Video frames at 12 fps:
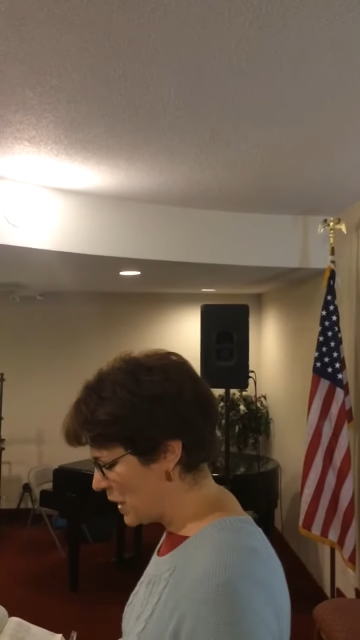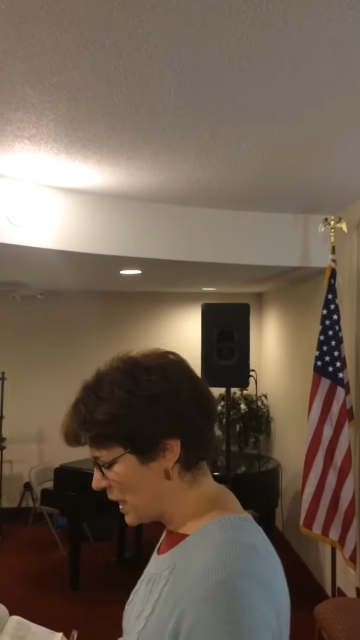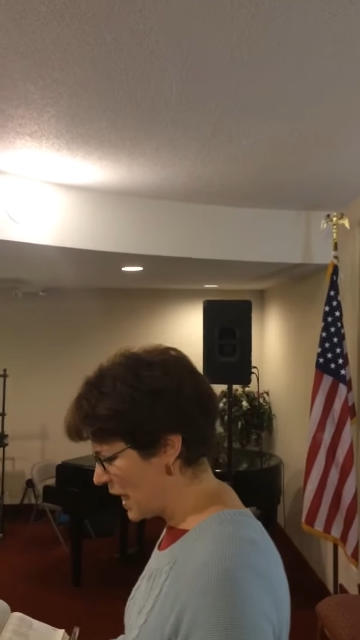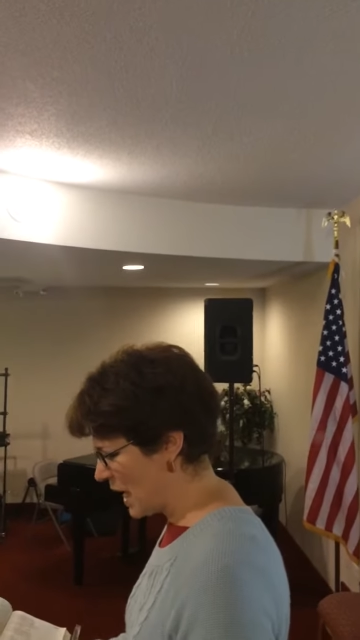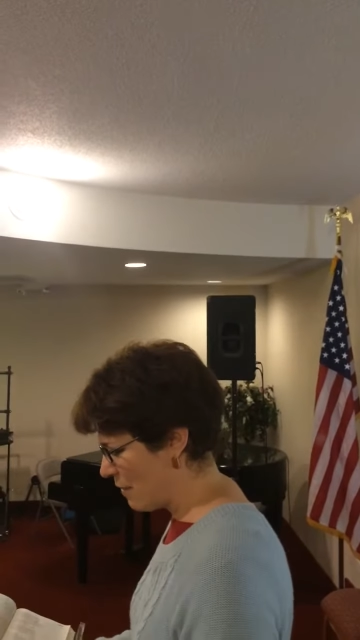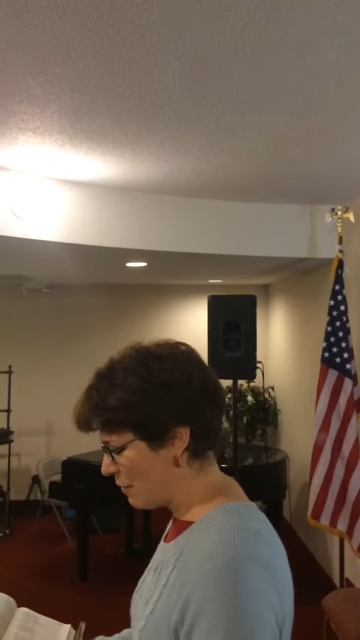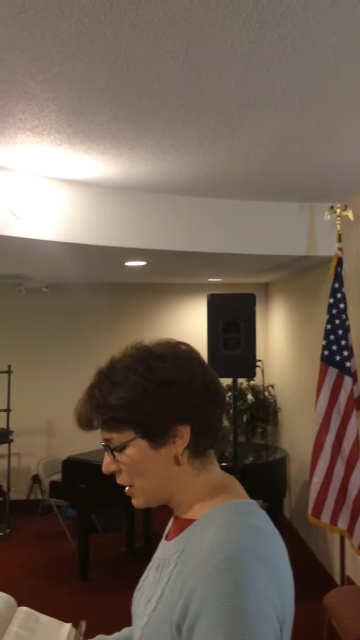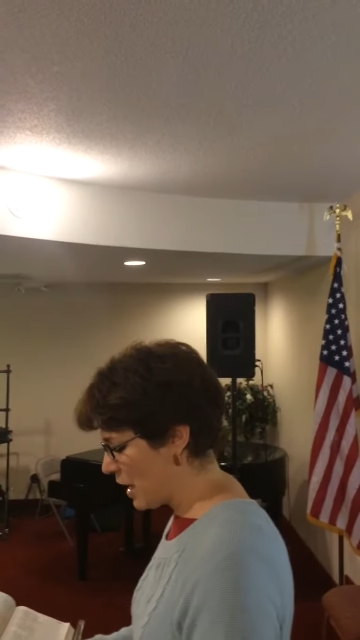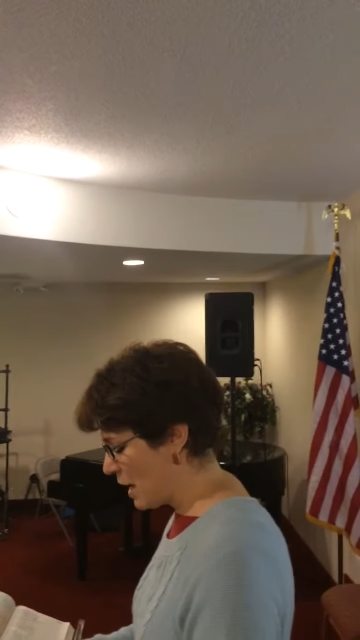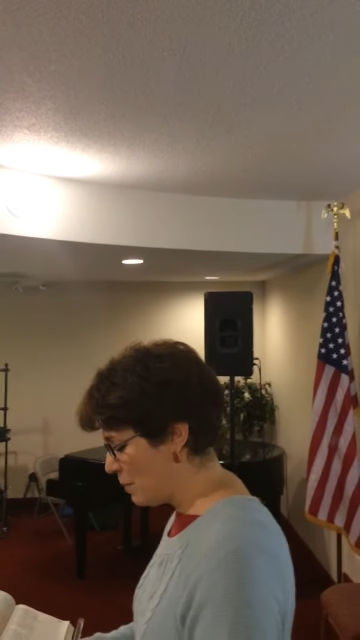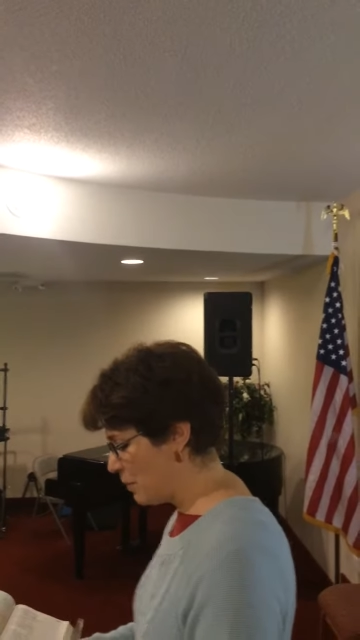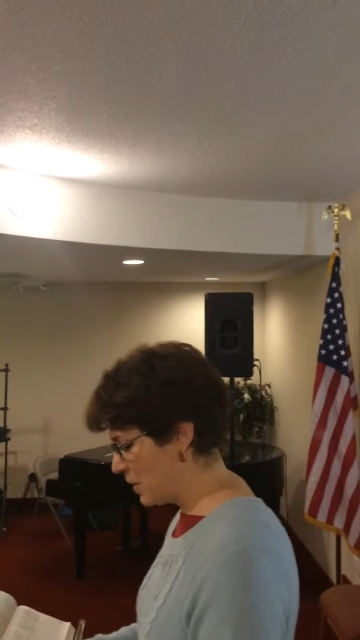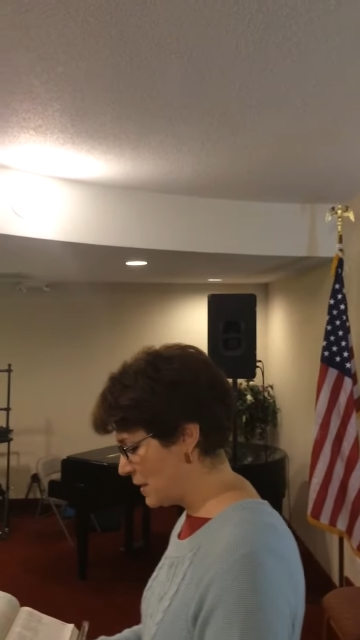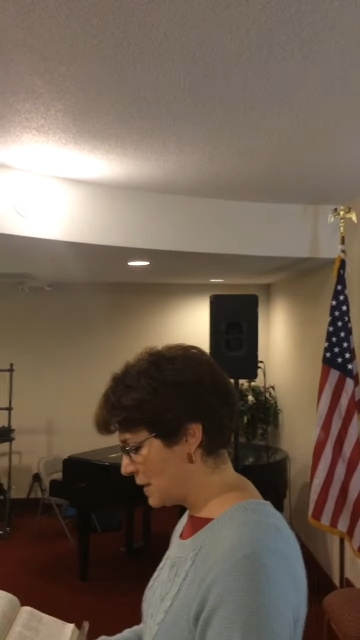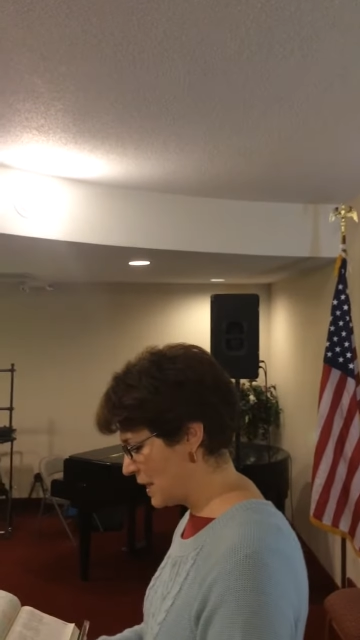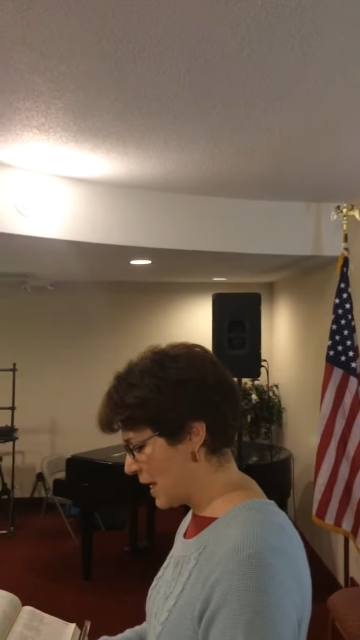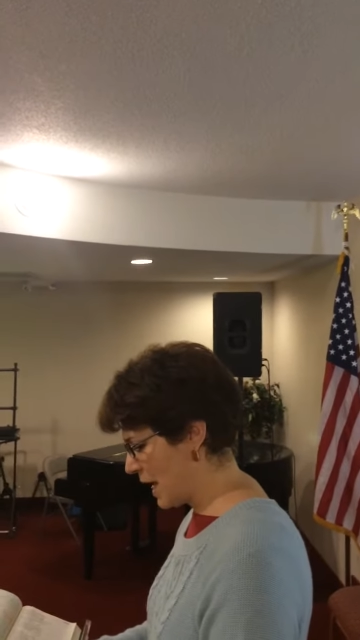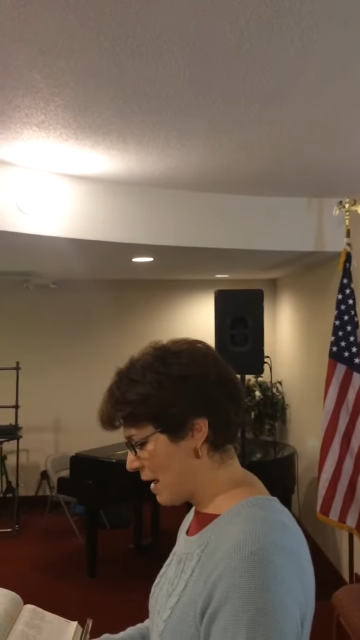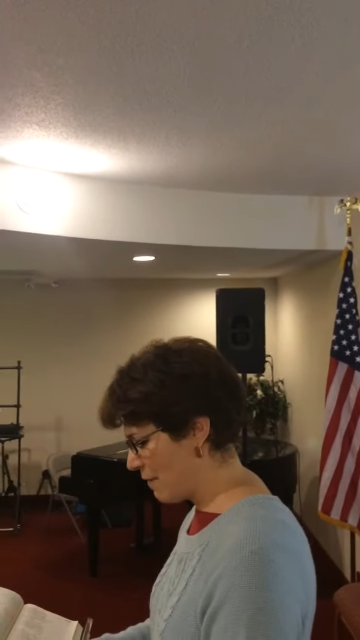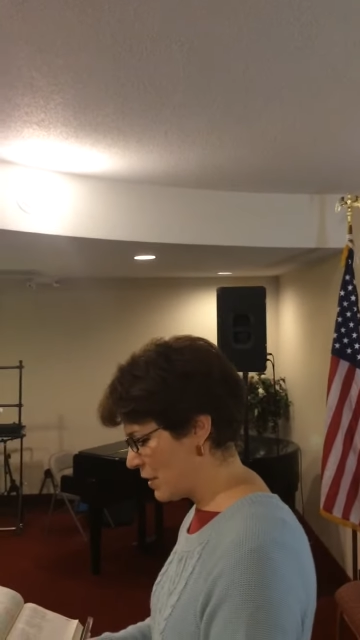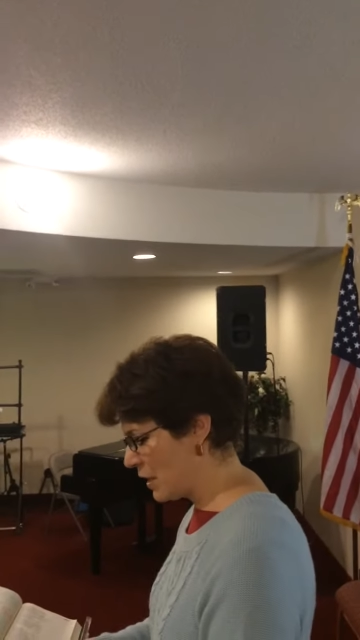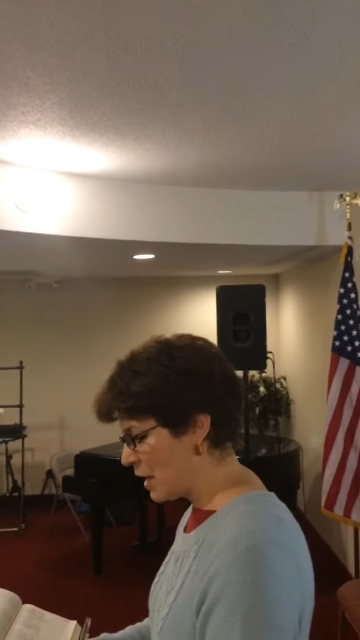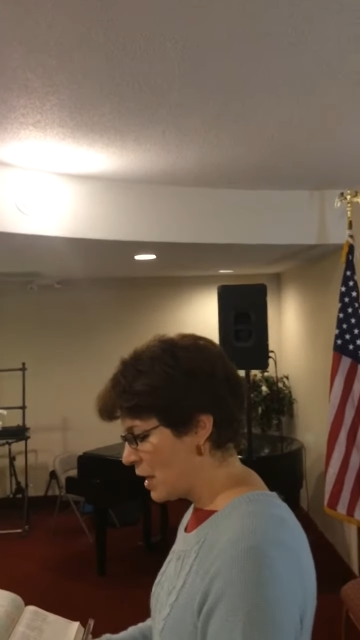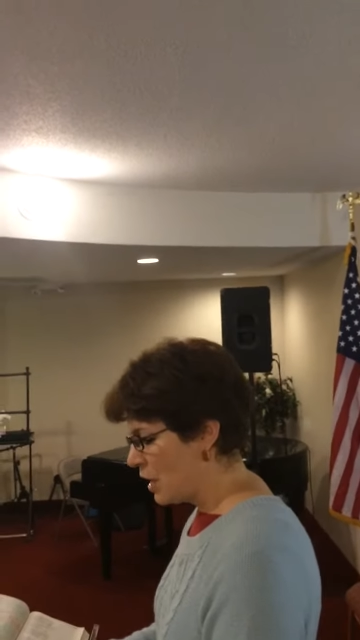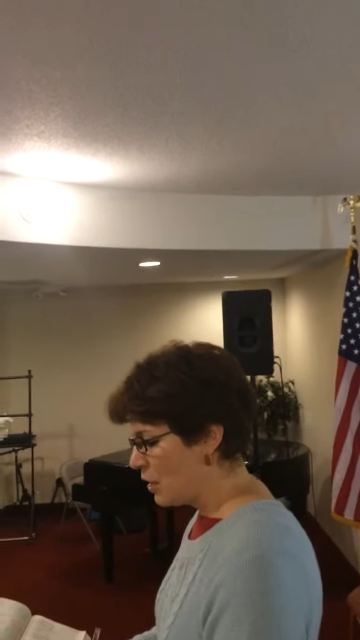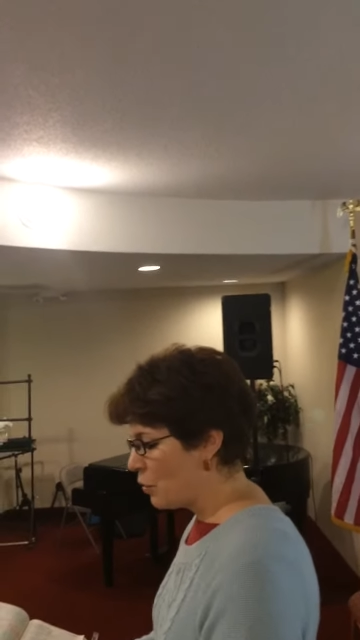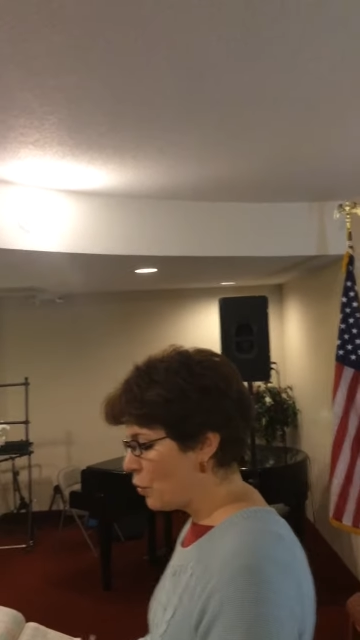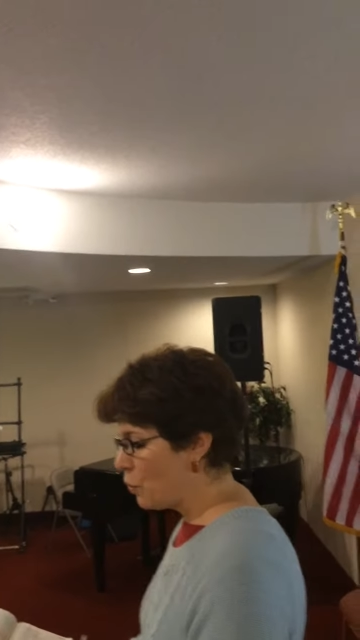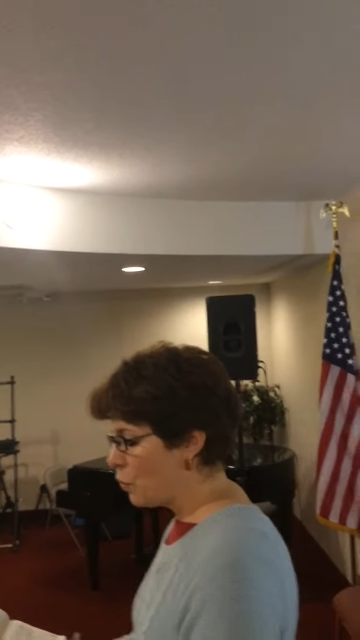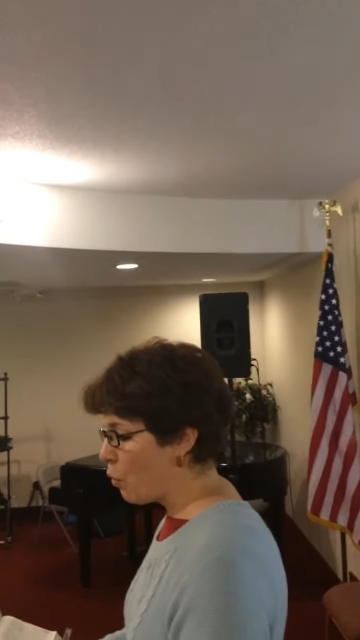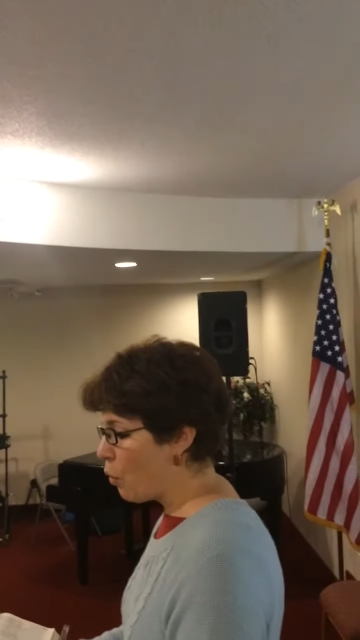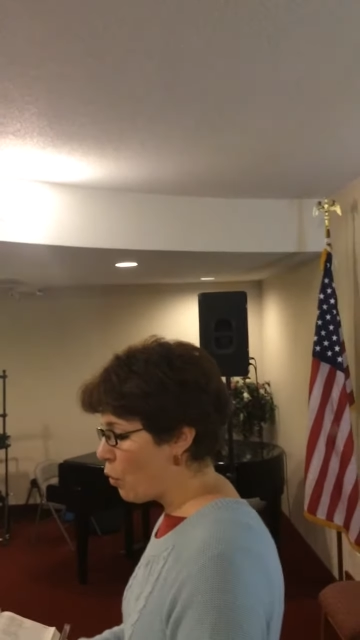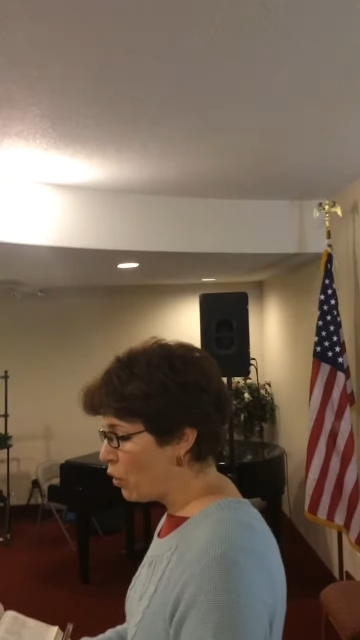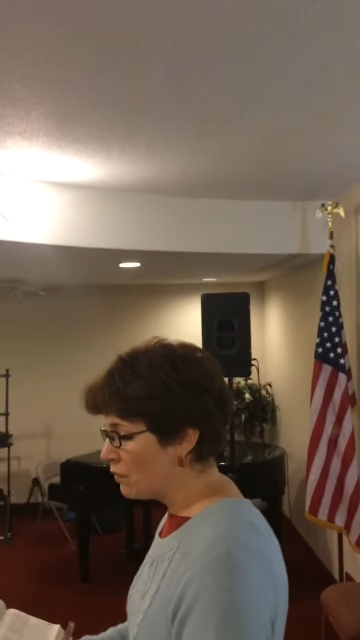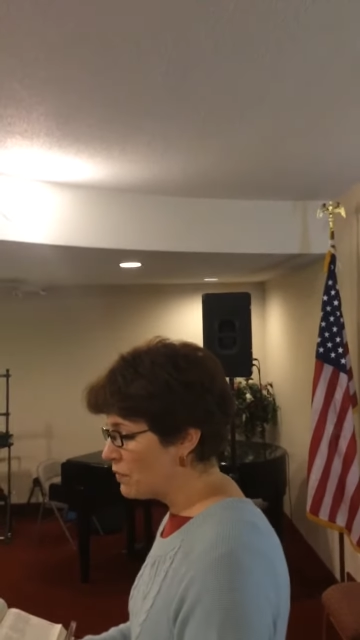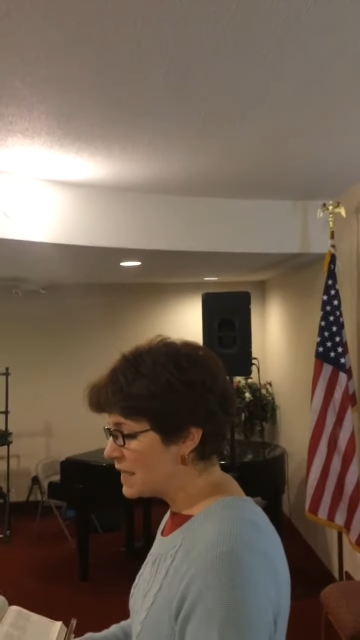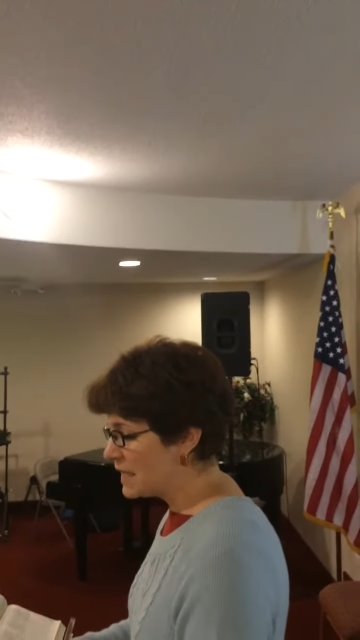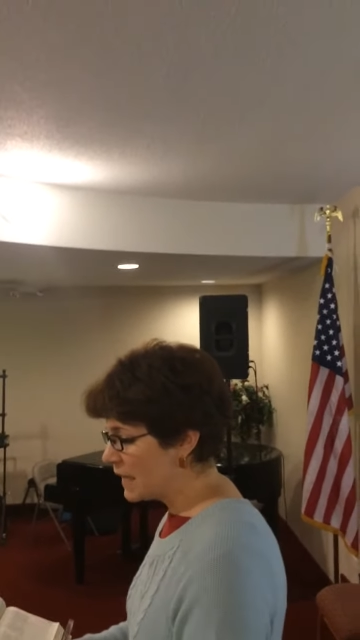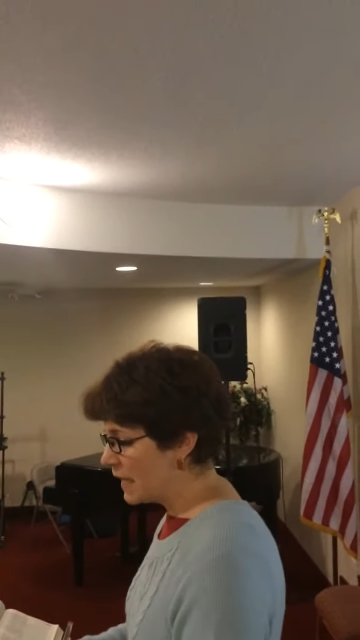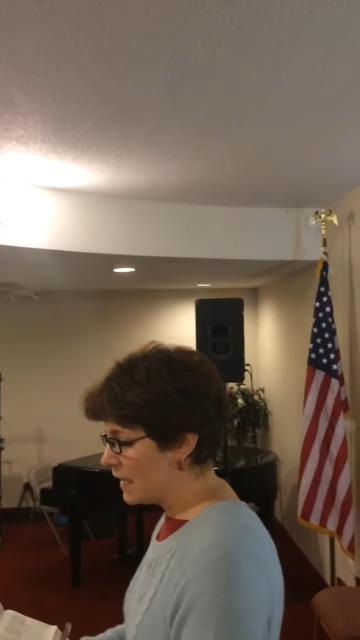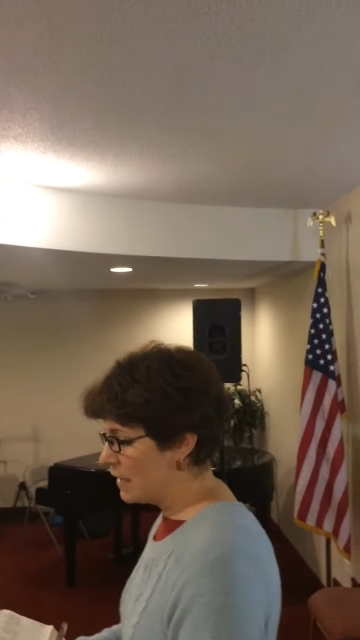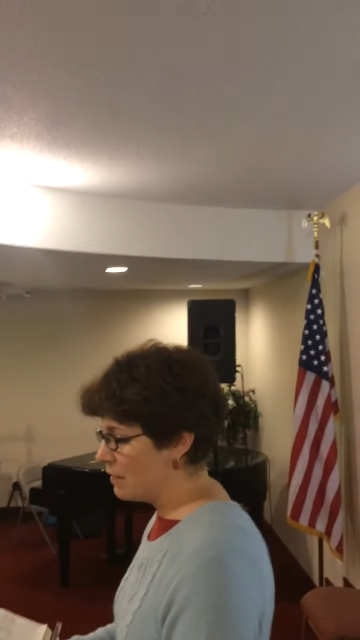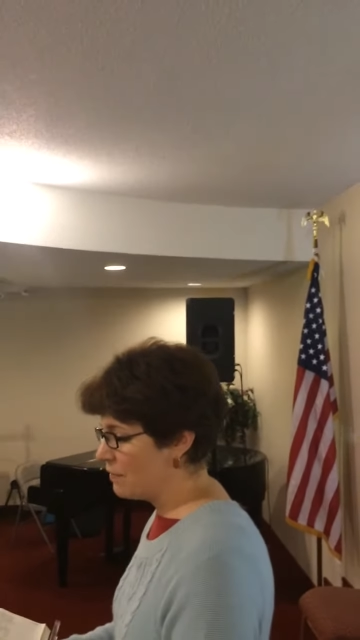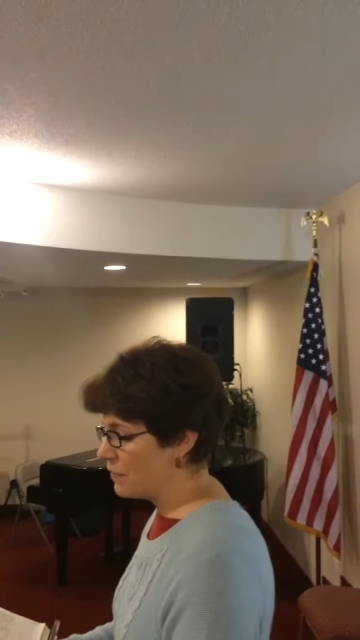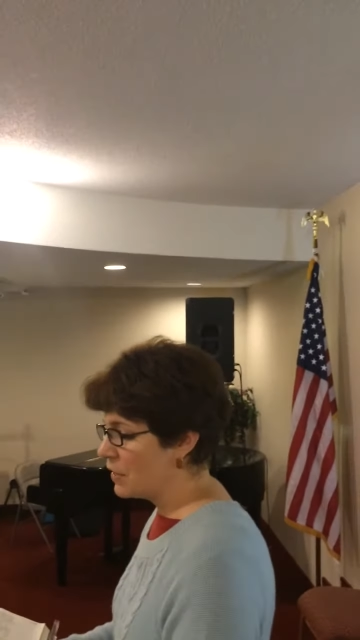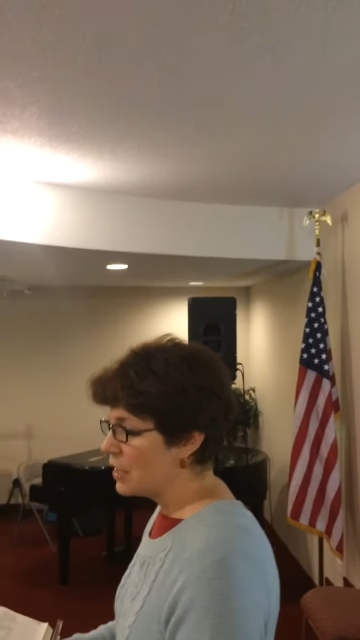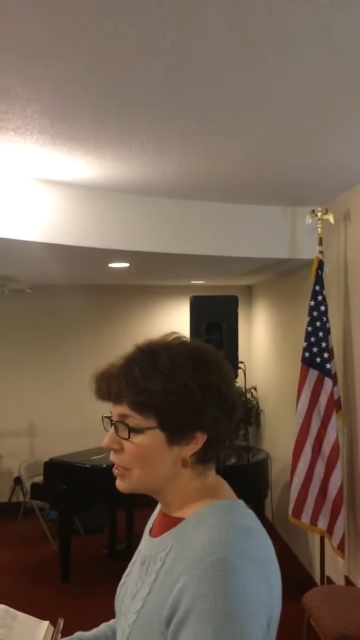we have a high priest in heaven who always leave,